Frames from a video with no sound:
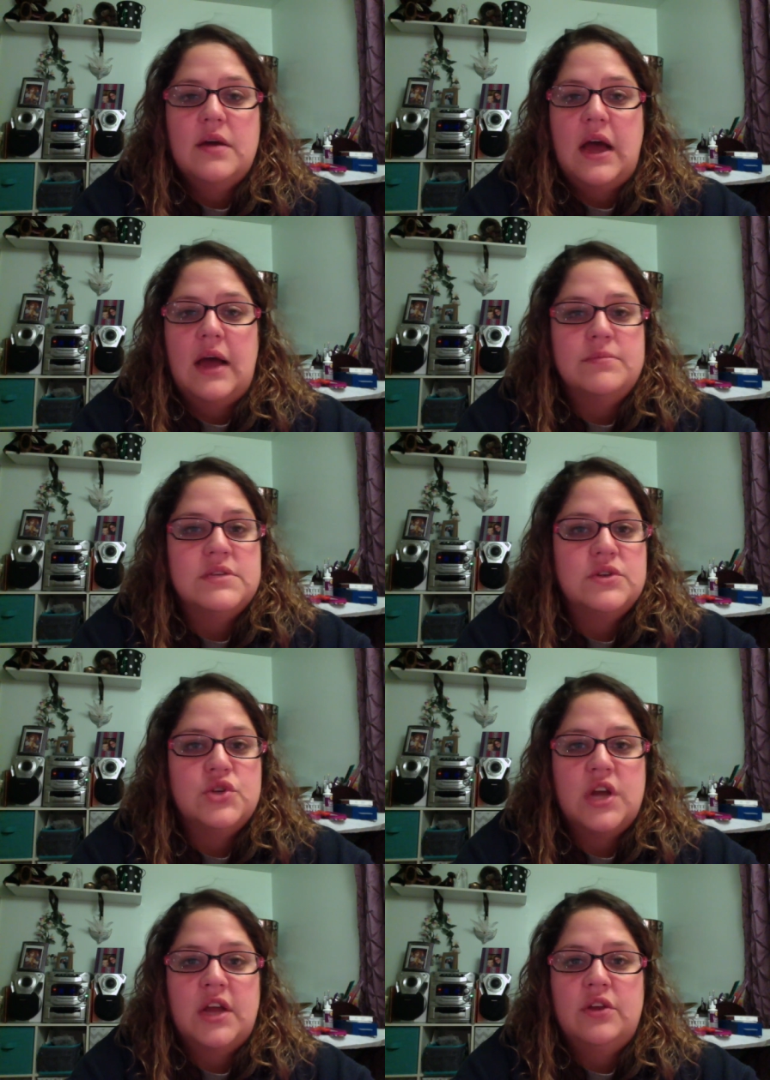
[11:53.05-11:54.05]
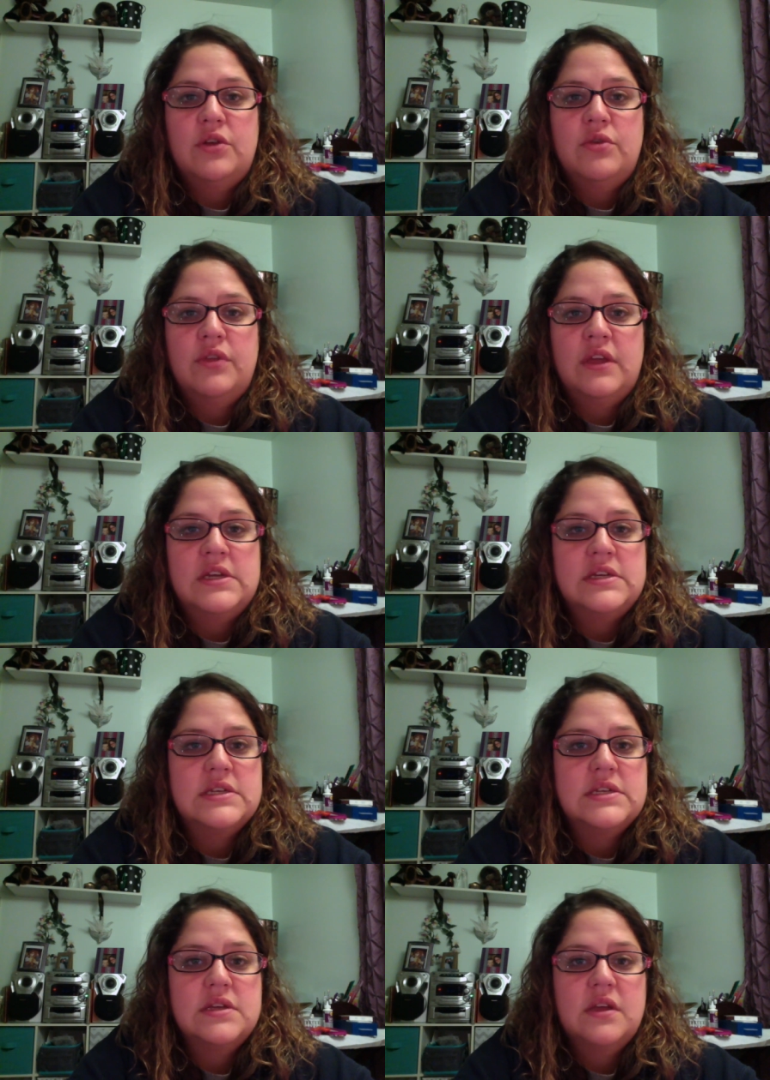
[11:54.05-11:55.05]
I'm still trying new
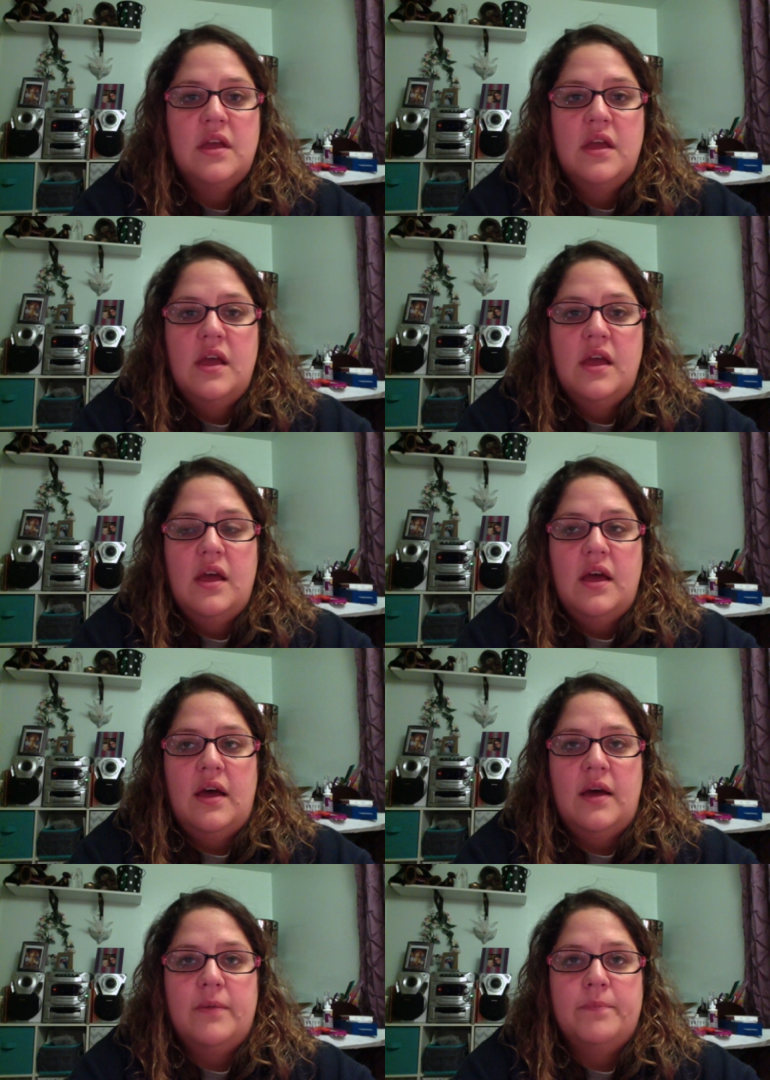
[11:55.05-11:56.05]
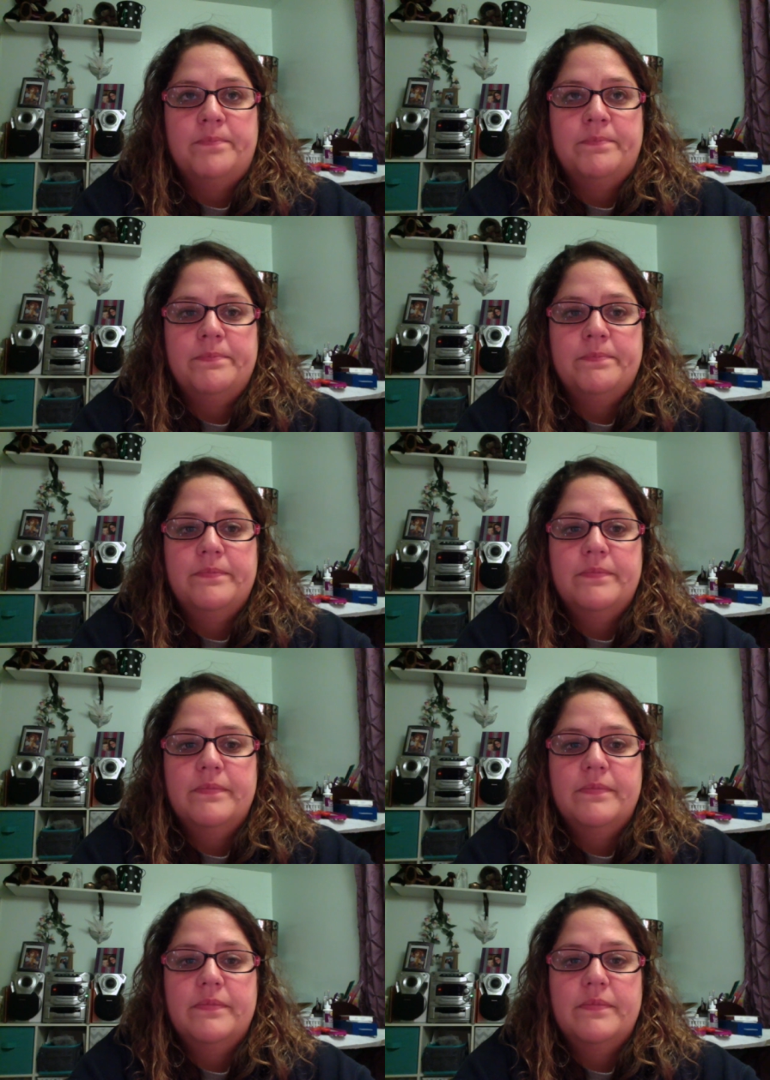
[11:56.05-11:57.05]
things. I'm
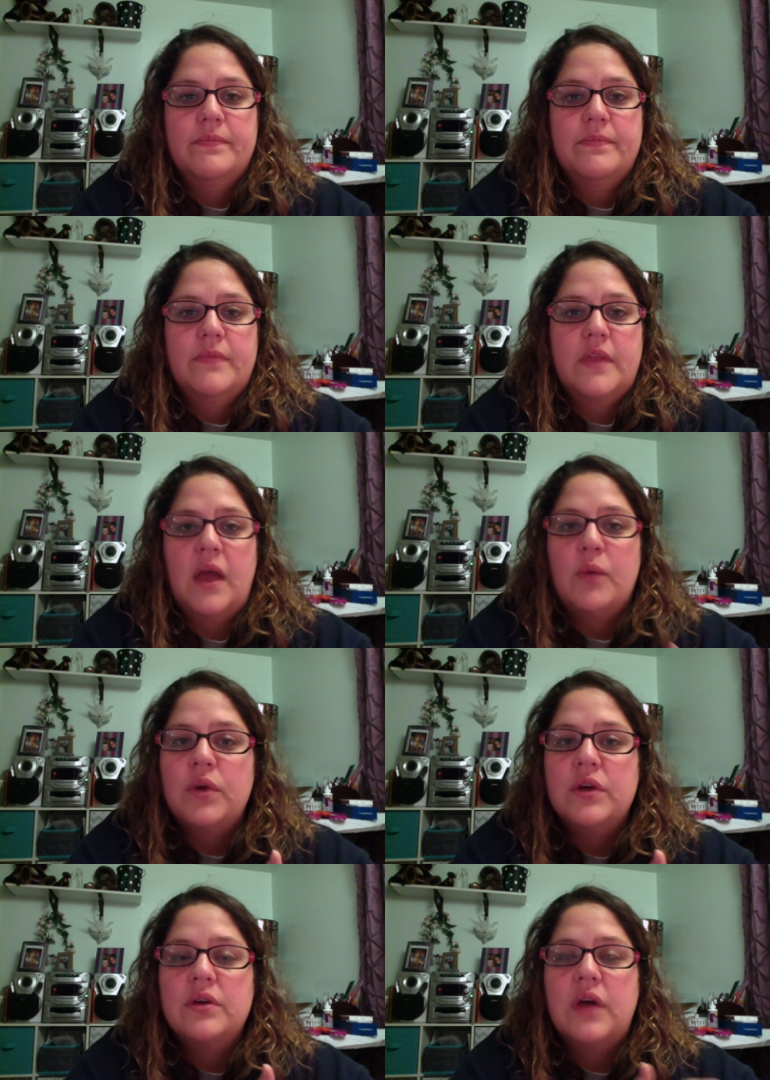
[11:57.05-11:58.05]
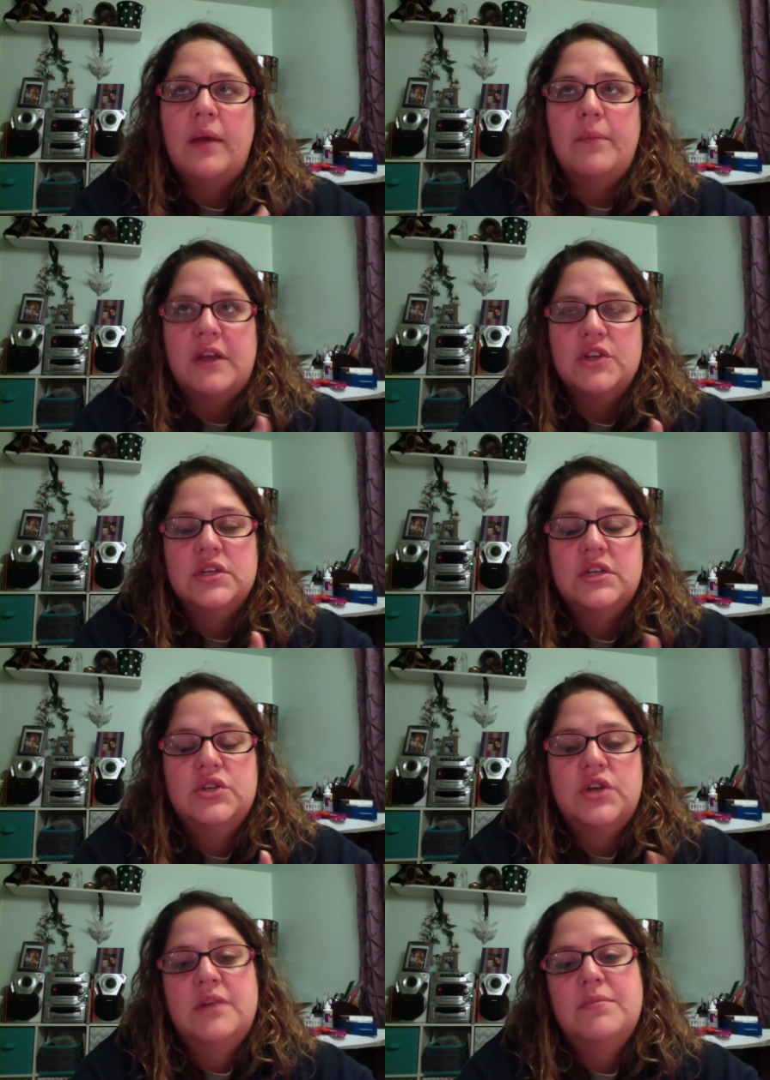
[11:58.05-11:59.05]
actually going to
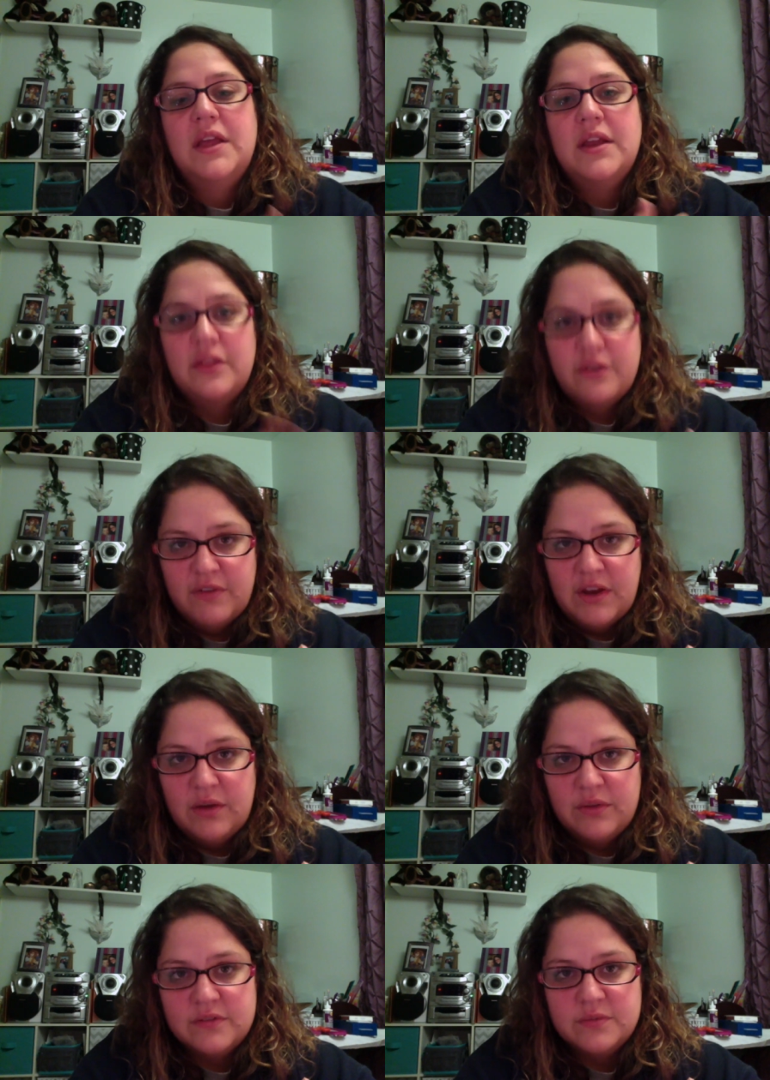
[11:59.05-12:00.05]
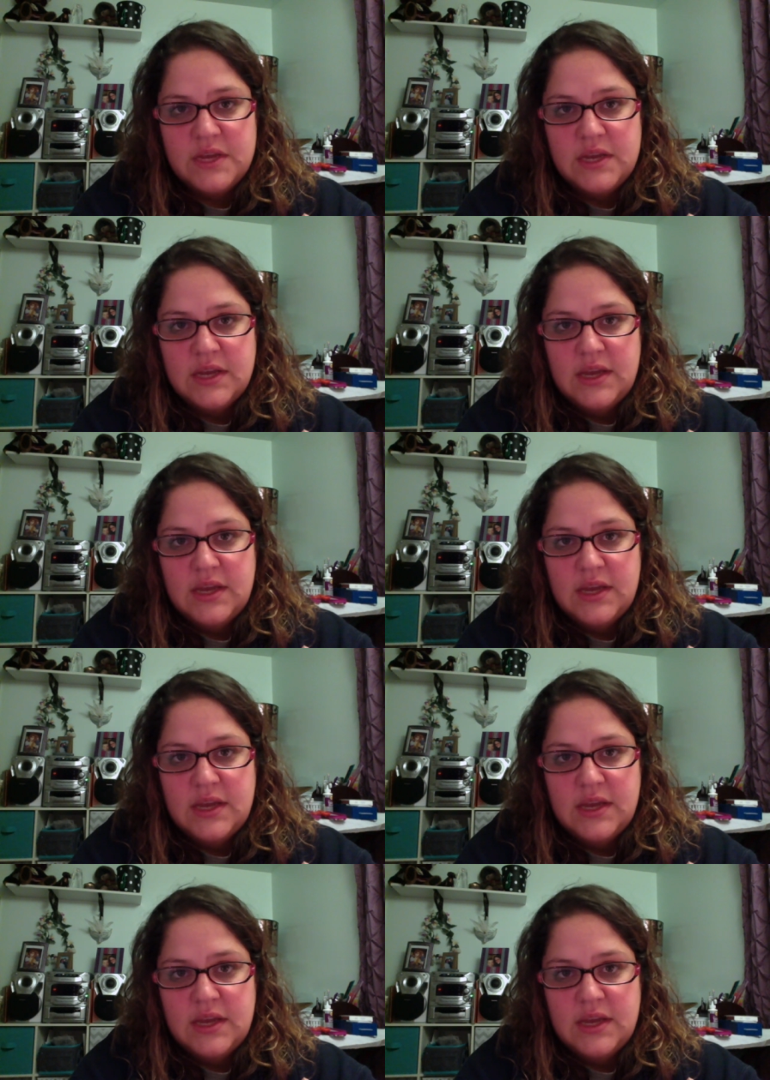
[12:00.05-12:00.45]
try to make another video this week